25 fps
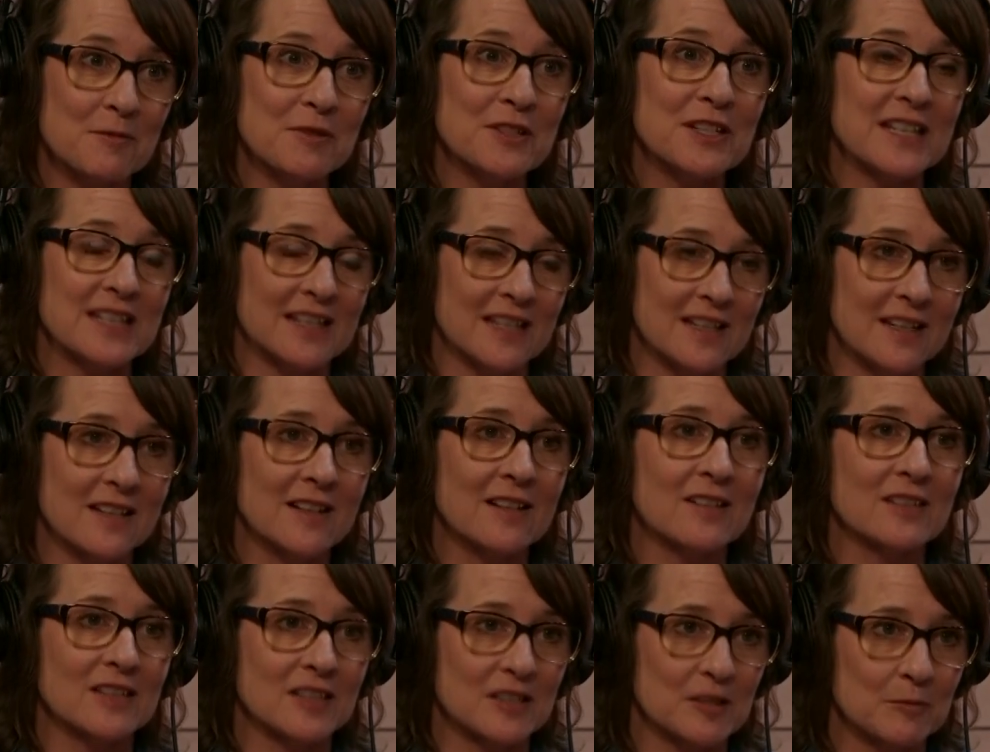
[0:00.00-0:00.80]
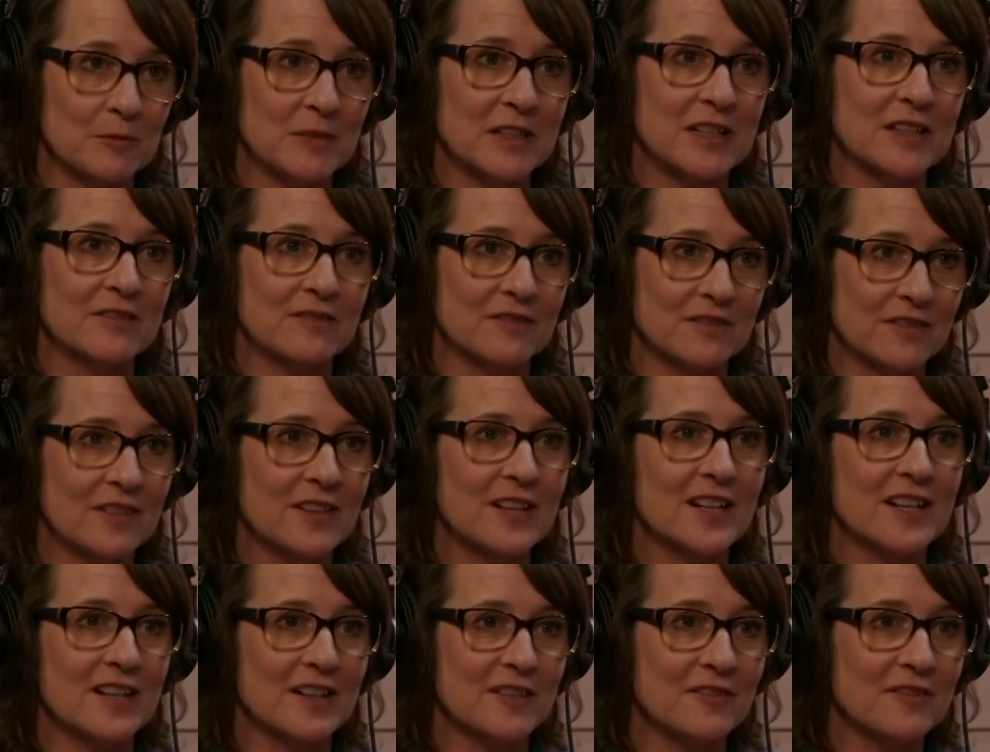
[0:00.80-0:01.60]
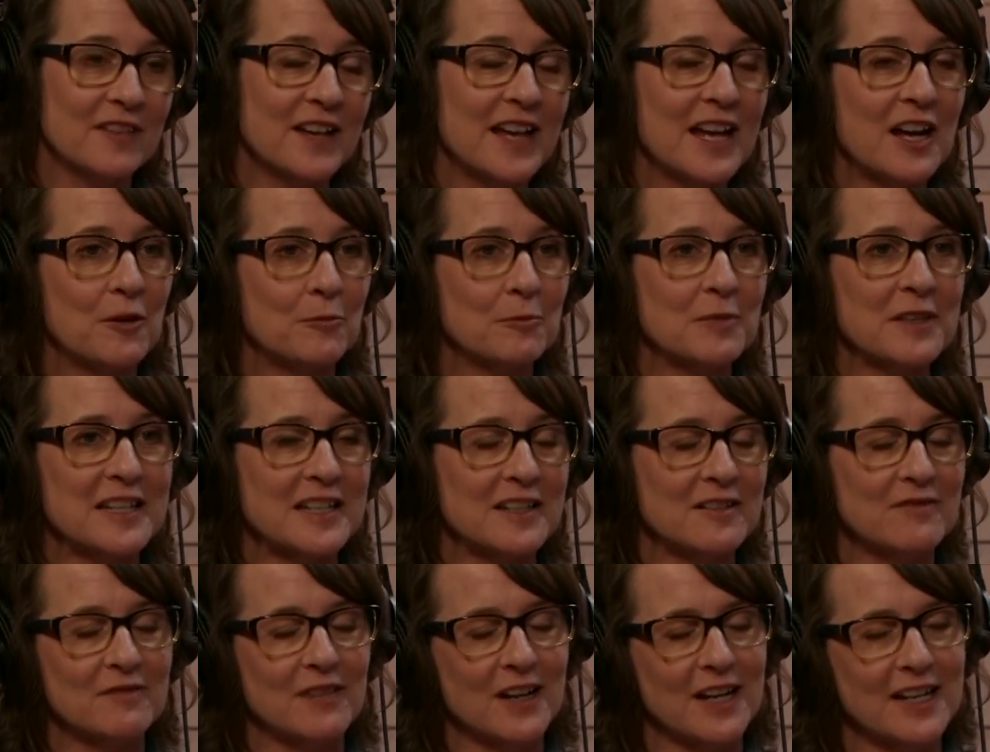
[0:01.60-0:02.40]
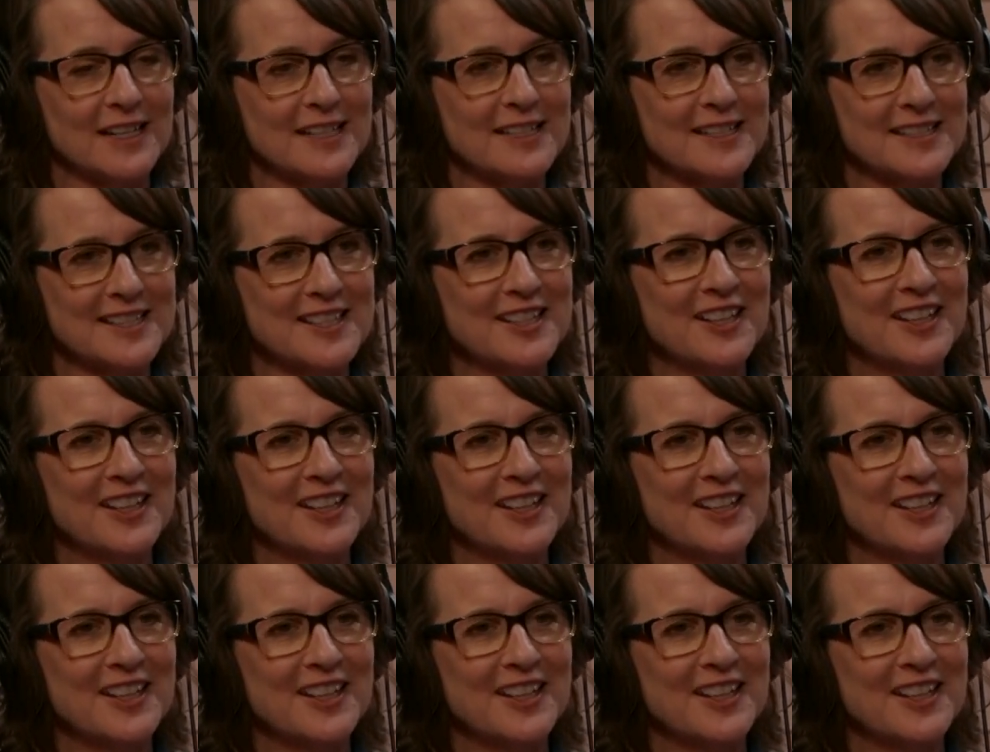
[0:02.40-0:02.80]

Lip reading: to get a little bit of help and advice.